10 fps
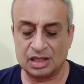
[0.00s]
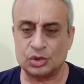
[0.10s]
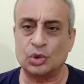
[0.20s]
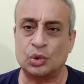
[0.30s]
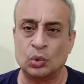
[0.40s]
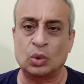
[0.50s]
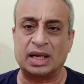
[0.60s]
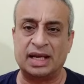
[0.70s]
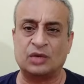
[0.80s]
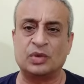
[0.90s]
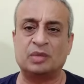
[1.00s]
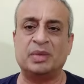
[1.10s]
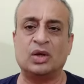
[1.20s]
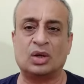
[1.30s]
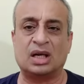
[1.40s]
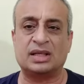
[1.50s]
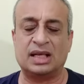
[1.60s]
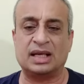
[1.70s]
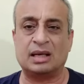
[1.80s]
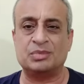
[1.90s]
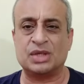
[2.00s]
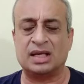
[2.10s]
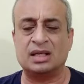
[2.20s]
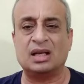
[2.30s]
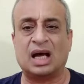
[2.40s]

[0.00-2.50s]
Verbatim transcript: So do connect with me on our telegram channel.